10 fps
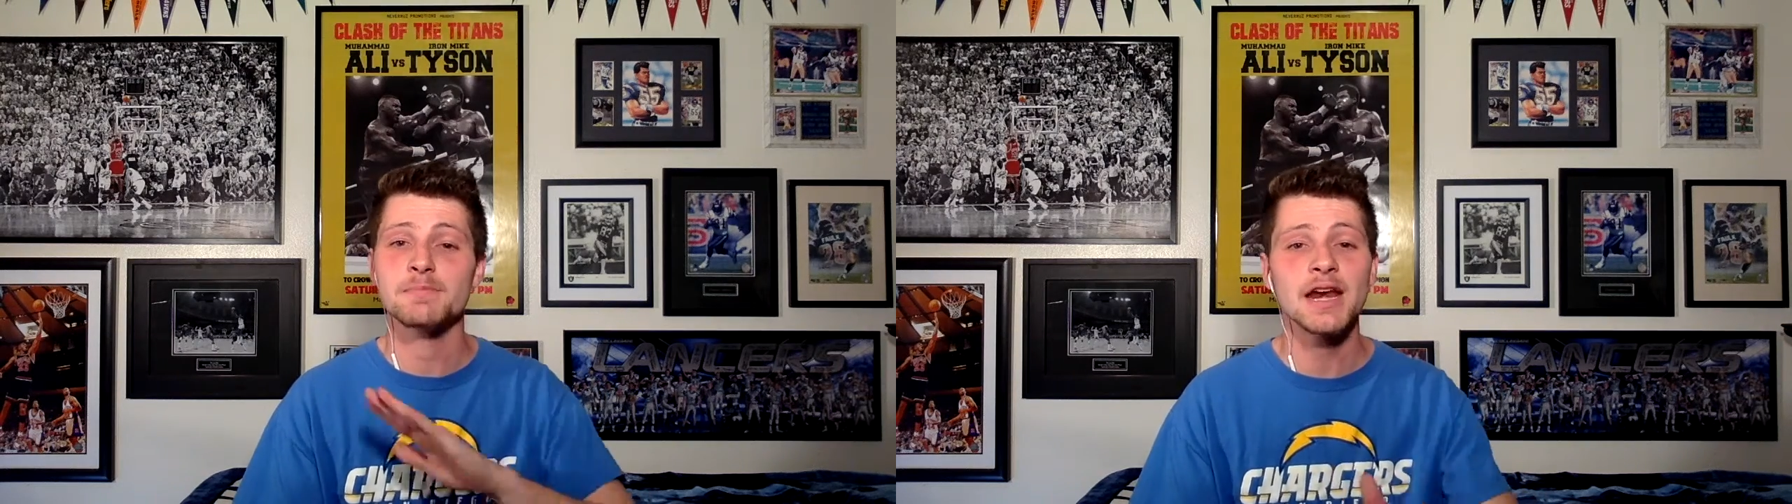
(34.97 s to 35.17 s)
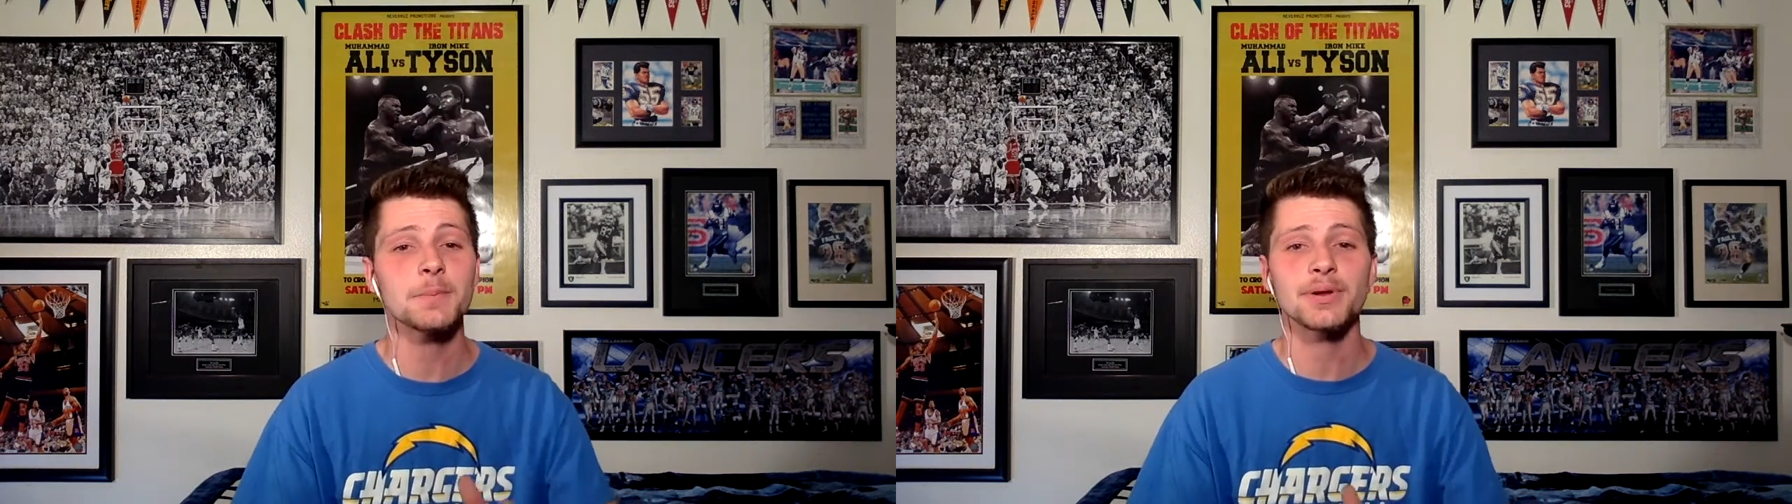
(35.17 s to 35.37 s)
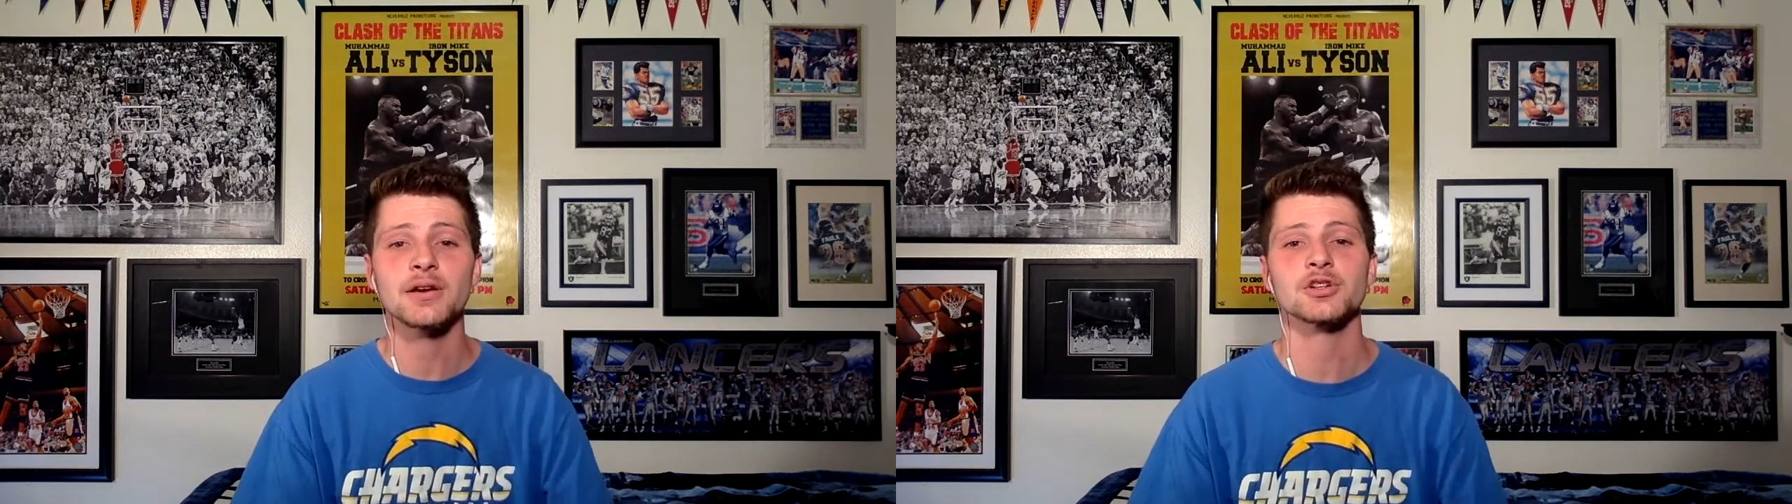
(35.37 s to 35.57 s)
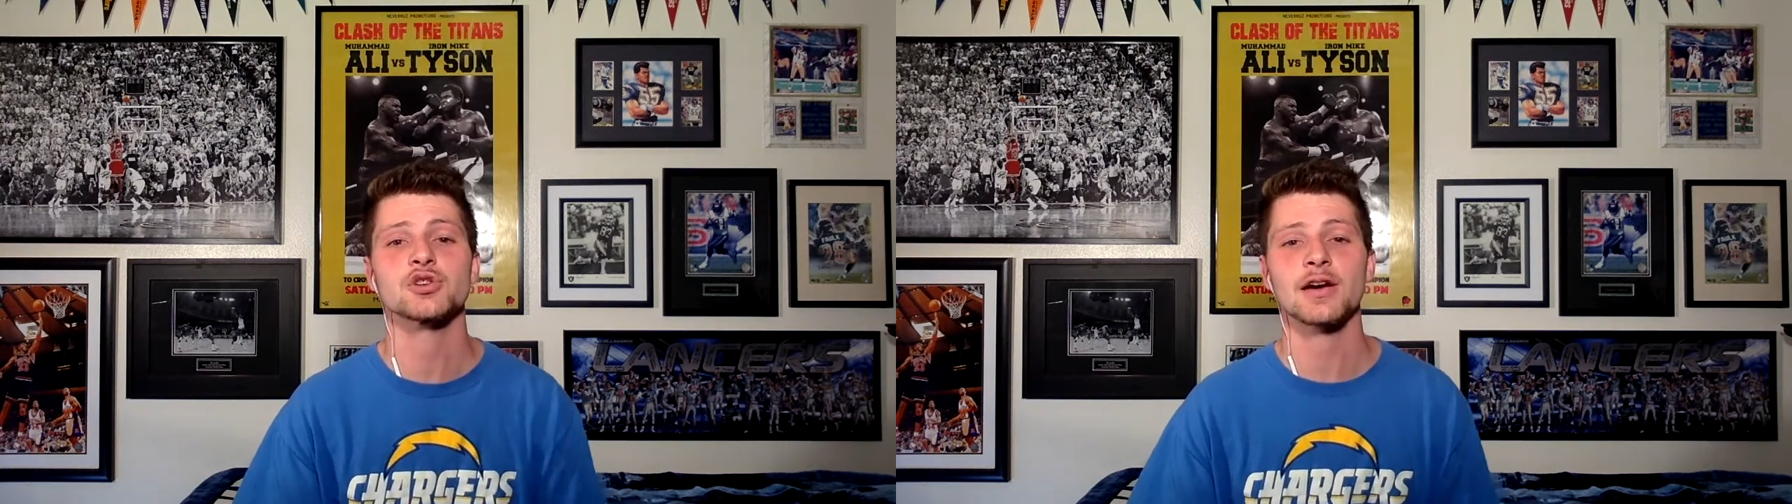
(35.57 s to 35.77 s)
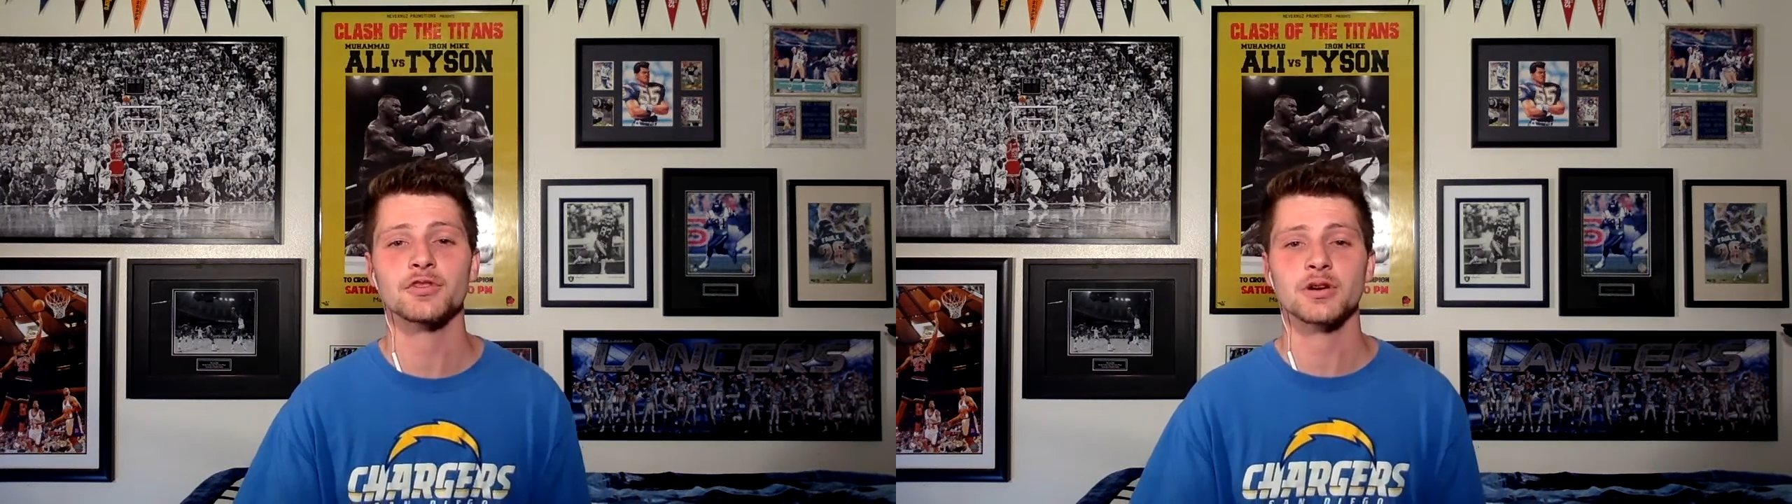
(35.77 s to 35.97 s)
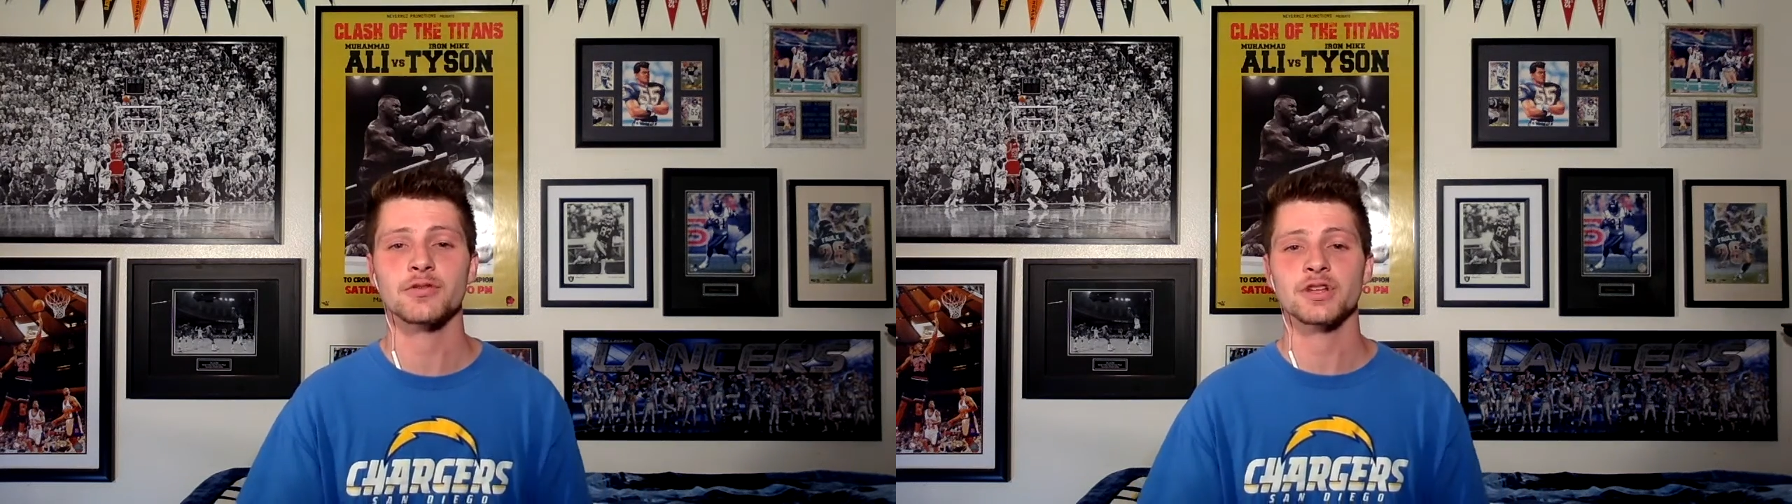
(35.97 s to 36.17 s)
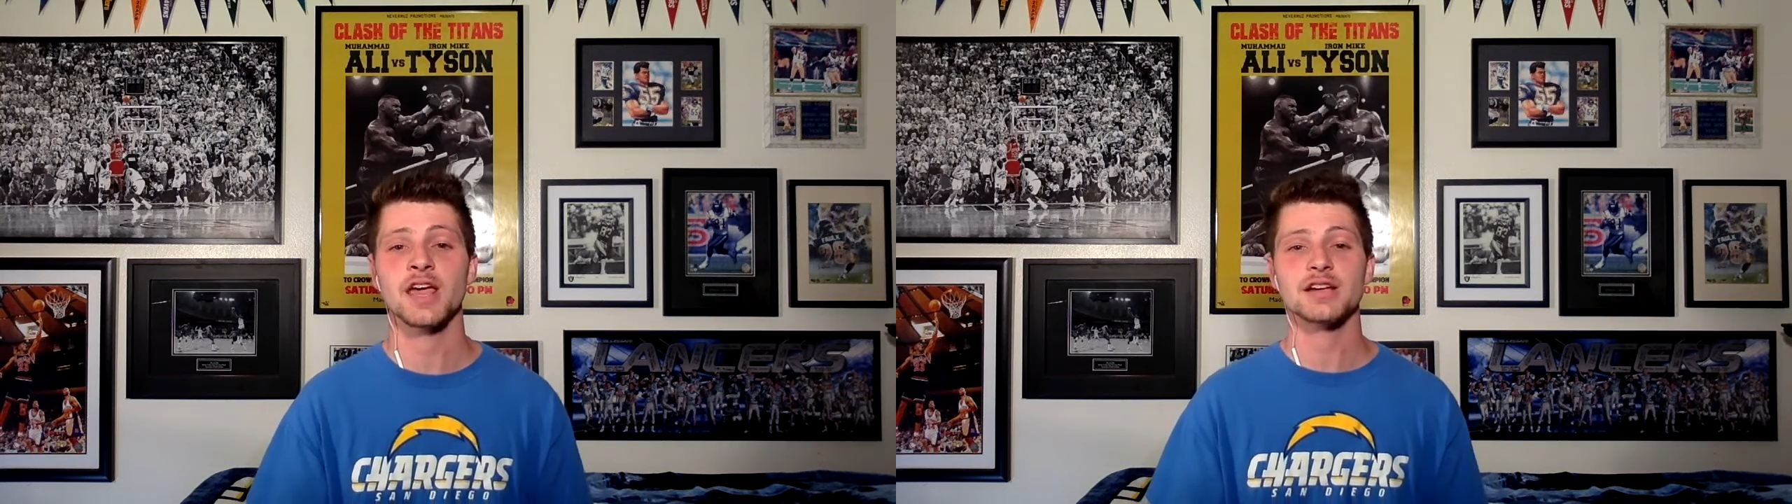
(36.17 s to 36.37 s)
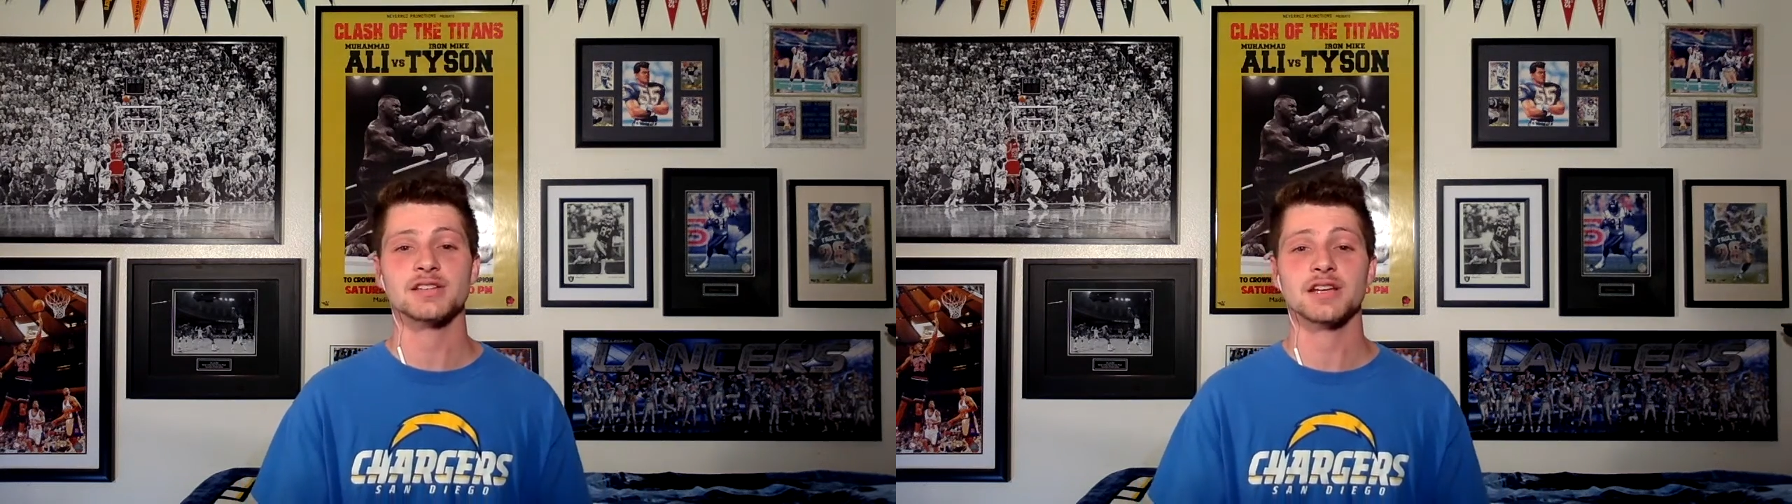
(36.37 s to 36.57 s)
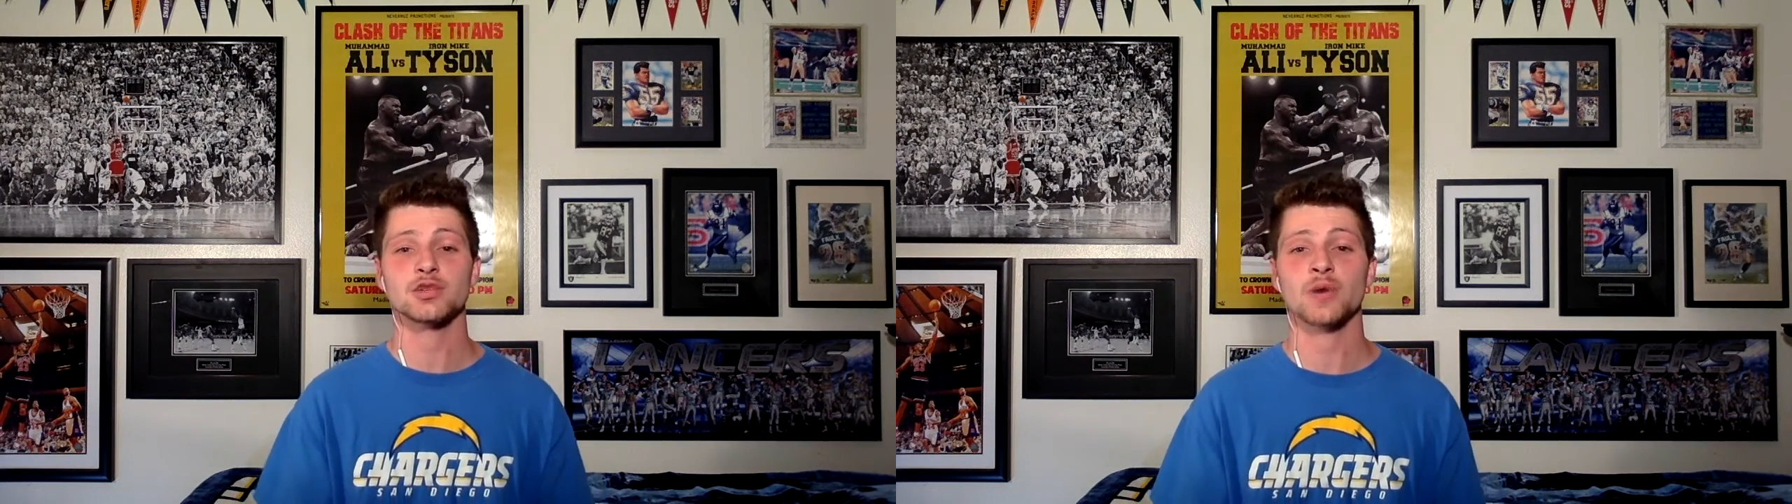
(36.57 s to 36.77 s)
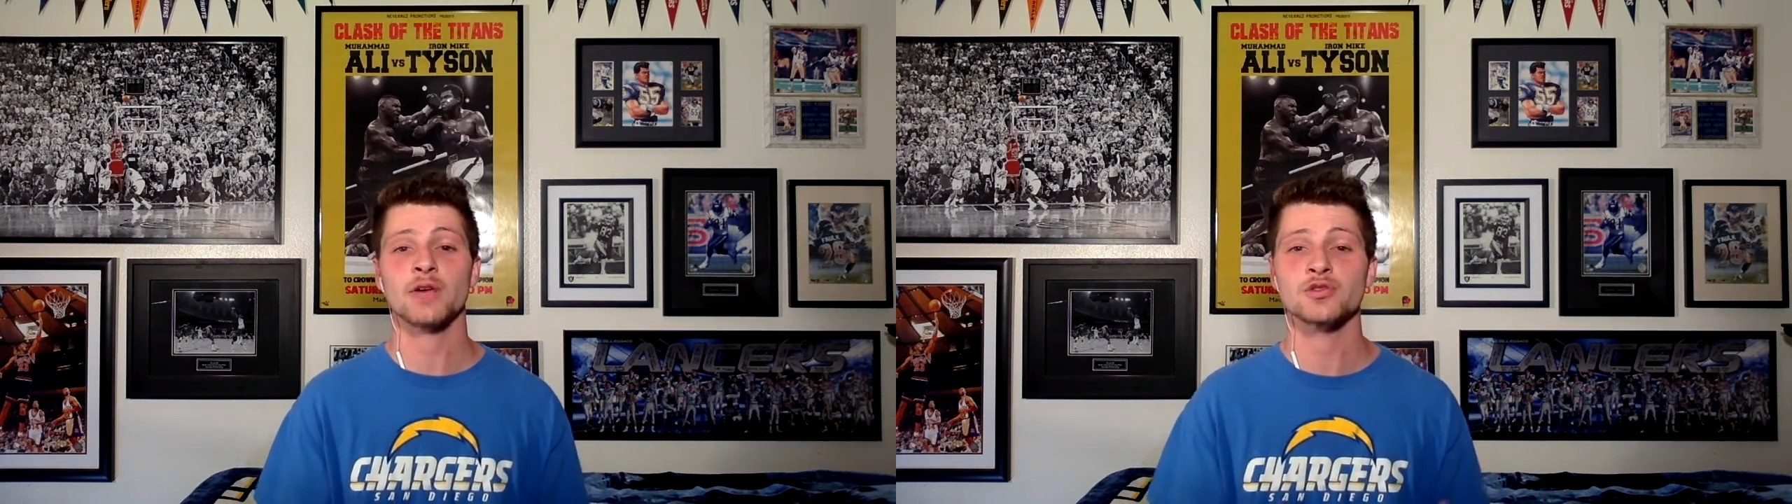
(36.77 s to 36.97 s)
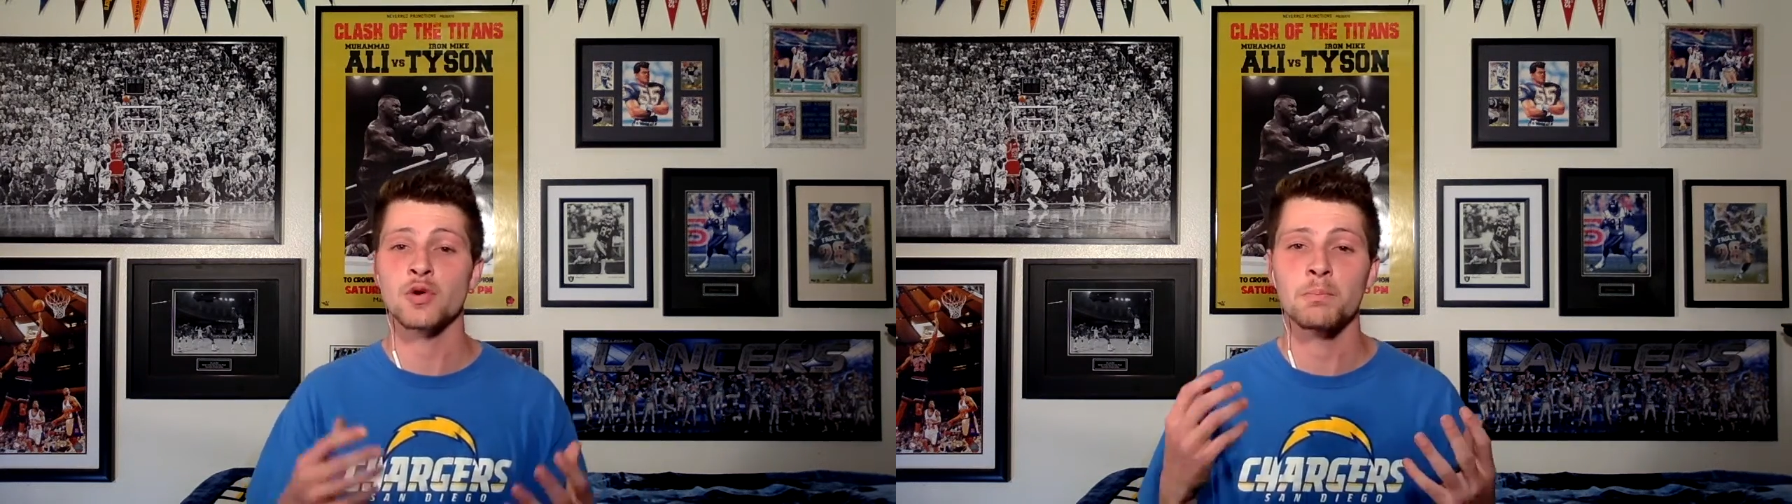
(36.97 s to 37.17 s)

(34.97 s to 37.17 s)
many players drafted over the next 6 rounds will